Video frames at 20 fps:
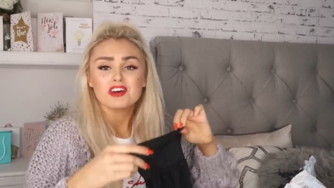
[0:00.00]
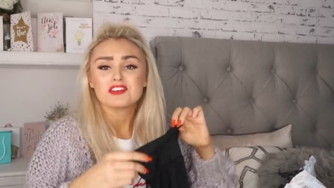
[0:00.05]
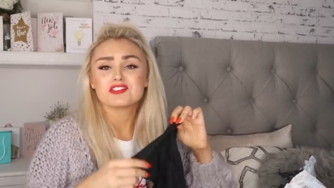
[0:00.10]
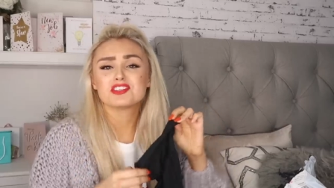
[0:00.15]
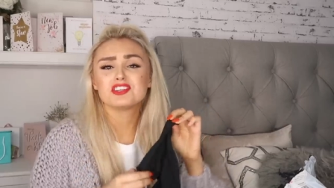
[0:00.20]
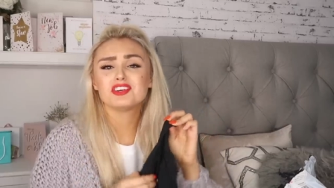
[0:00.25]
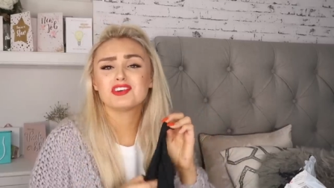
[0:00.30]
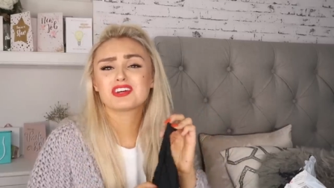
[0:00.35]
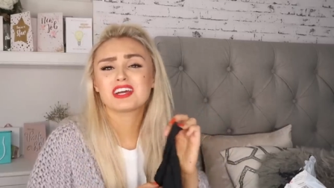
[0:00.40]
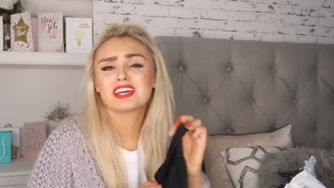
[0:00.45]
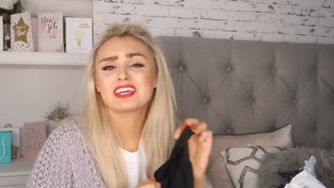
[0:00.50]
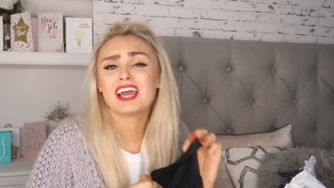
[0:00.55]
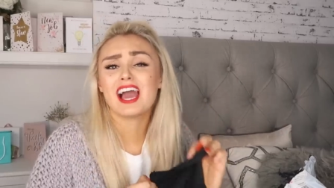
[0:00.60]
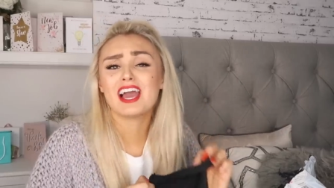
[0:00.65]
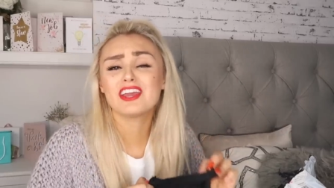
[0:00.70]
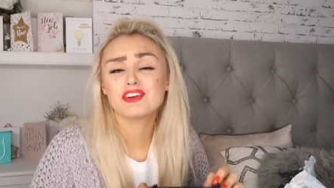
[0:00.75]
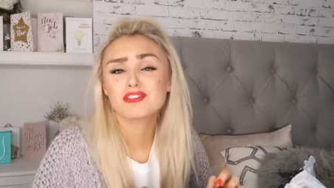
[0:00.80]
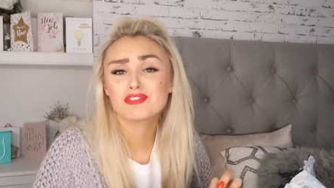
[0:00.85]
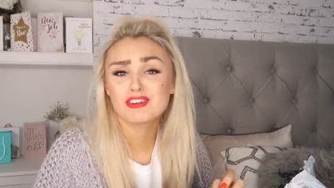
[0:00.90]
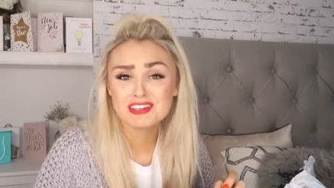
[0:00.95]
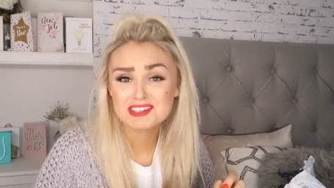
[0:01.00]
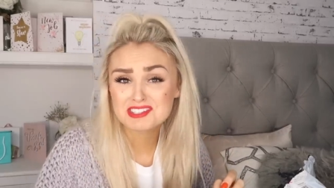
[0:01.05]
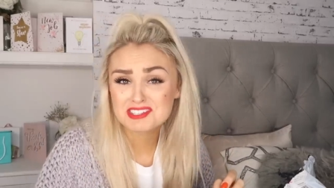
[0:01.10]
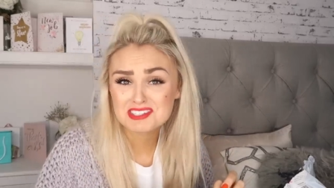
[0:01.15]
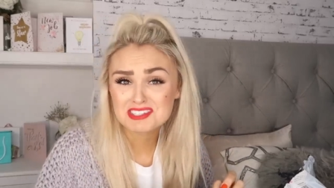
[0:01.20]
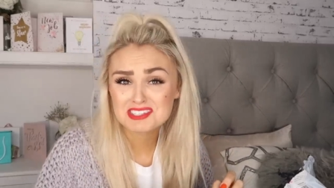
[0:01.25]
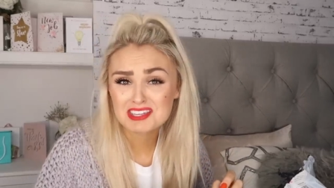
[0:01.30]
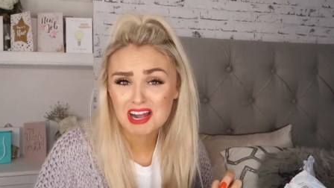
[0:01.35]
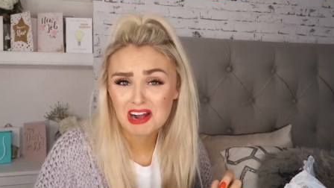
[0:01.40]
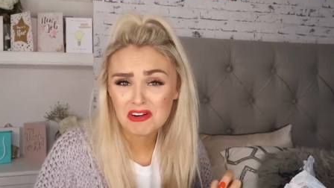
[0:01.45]
so you can get your
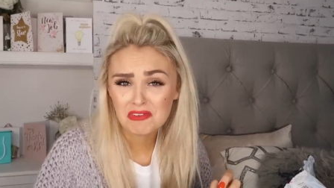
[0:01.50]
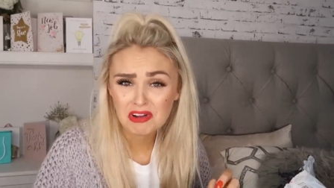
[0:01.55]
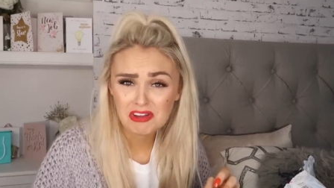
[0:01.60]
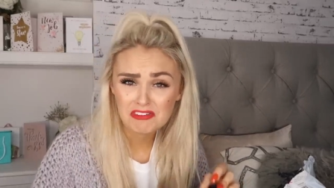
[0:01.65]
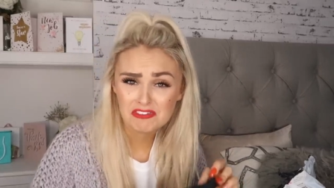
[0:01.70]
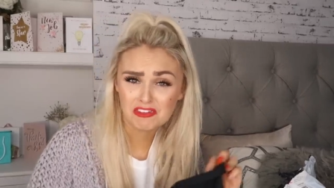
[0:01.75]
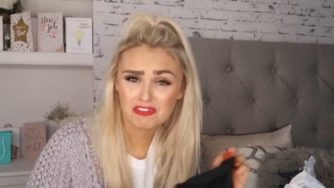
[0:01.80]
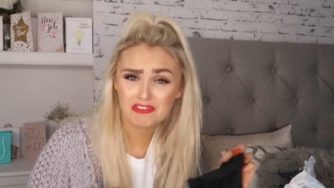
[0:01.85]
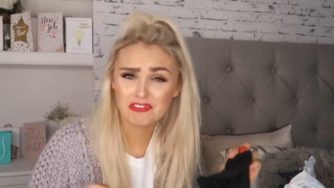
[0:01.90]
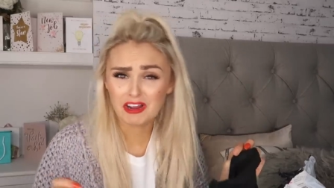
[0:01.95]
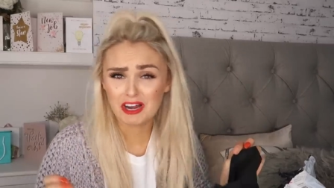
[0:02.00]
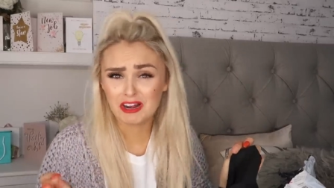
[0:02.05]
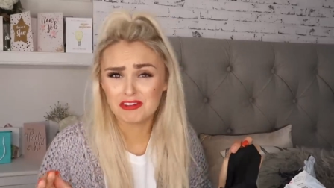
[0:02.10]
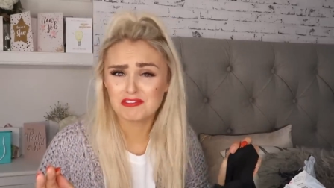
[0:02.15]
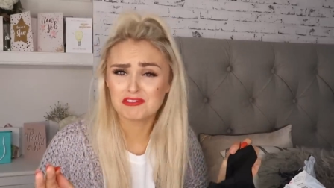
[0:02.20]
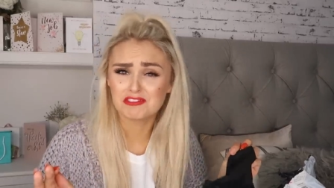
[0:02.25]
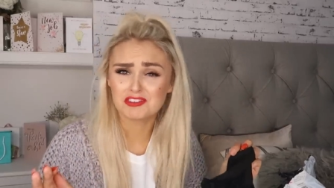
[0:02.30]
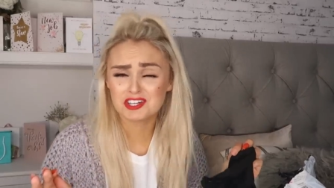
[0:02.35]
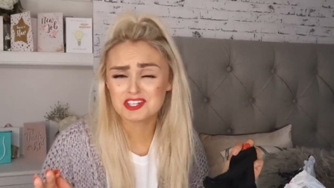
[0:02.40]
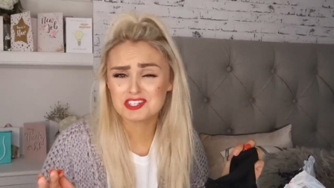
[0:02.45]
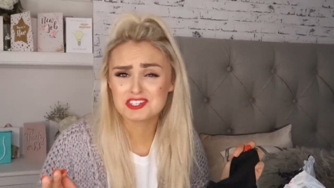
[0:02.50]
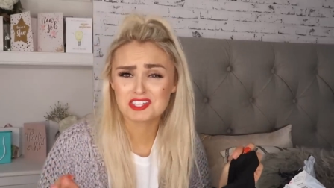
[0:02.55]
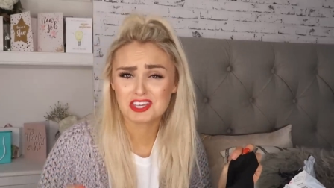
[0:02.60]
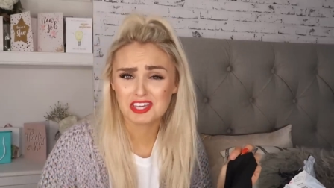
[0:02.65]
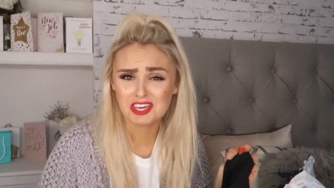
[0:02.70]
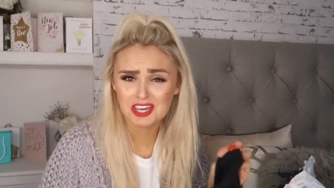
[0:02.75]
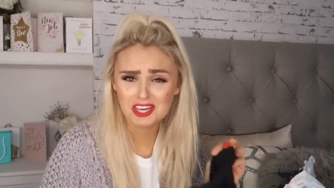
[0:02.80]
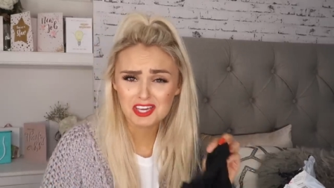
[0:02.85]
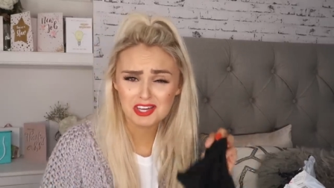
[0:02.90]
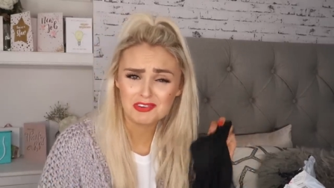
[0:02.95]
wrists out if you're feeling
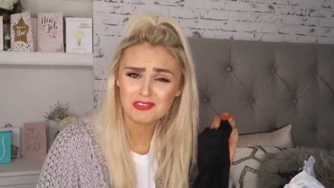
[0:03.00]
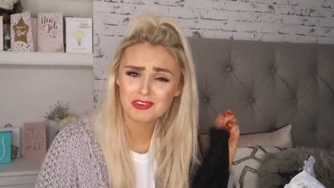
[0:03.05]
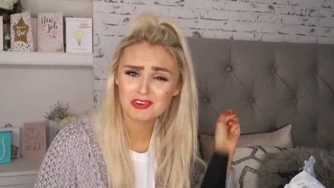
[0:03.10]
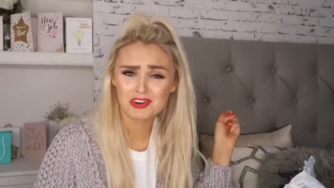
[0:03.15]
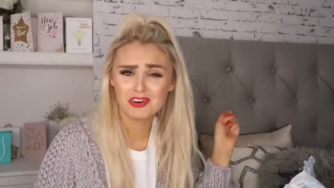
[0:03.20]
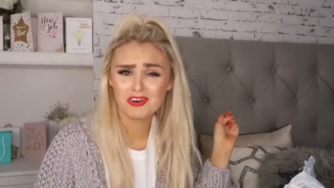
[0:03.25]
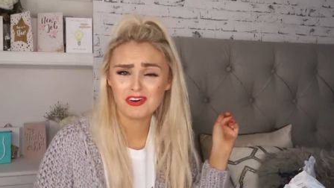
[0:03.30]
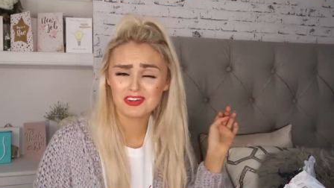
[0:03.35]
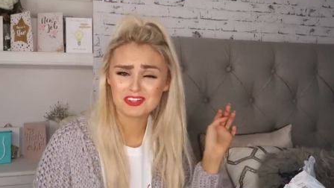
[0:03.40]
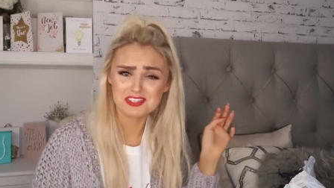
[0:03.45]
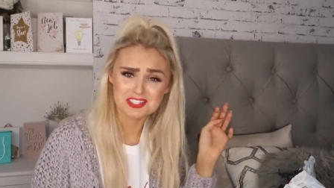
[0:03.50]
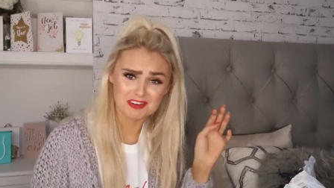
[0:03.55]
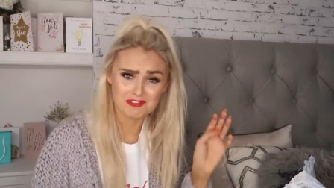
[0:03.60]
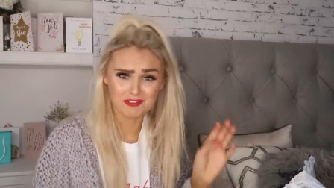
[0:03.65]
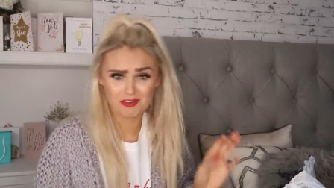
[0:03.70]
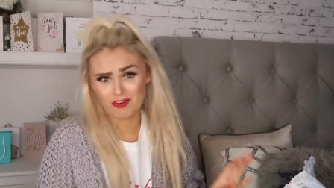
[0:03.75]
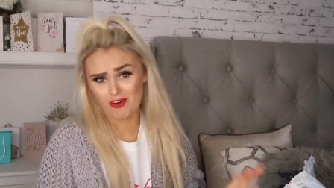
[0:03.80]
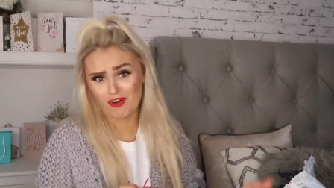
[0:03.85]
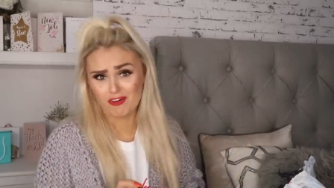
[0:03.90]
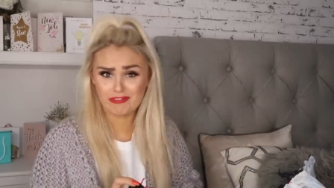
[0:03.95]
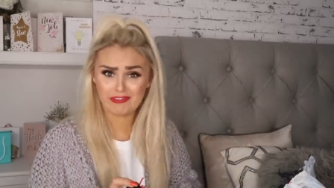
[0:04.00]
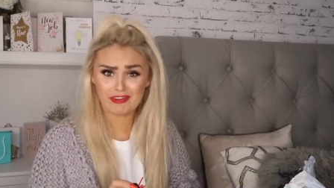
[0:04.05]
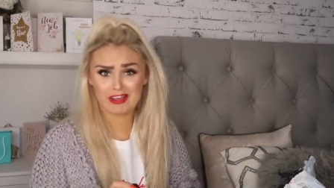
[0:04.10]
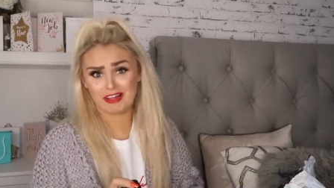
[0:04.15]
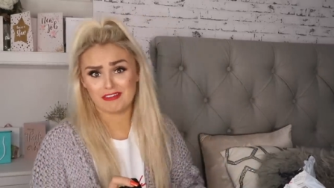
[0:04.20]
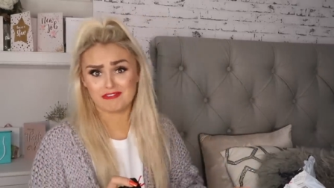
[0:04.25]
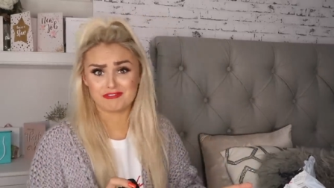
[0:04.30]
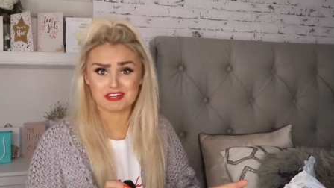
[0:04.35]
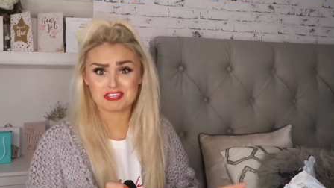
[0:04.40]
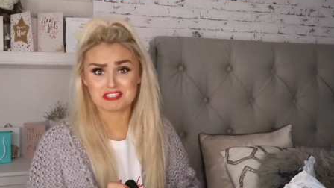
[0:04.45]
frisky or not if you're not
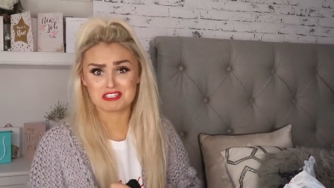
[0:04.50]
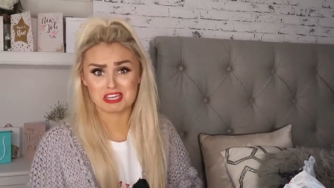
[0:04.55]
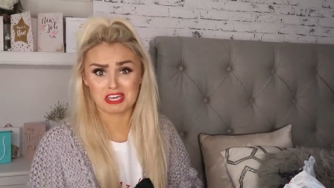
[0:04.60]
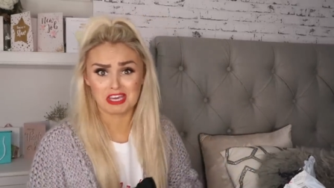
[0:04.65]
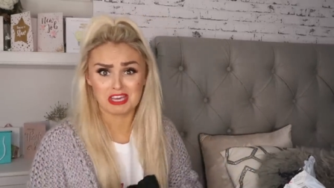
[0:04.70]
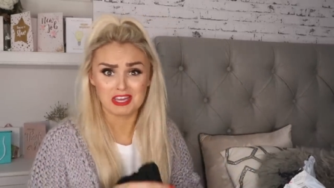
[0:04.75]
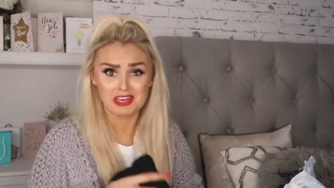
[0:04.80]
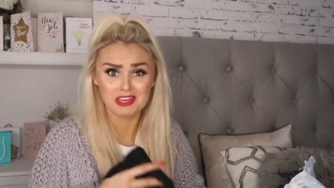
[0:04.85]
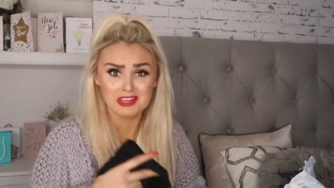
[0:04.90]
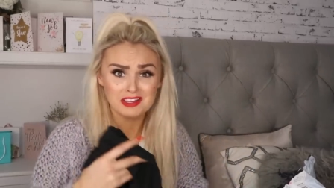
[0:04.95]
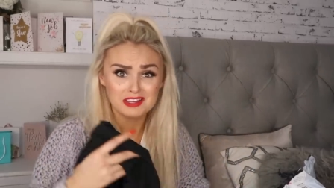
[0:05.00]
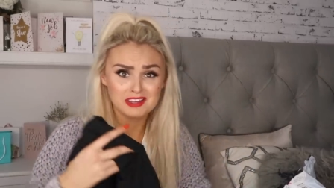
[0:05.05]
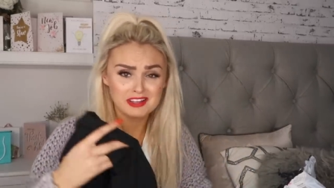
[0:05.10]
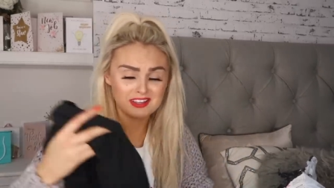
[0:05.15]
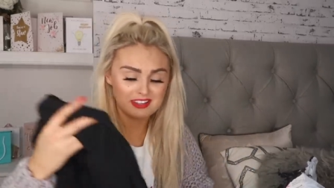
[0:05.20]
feeling frisky oh, yeah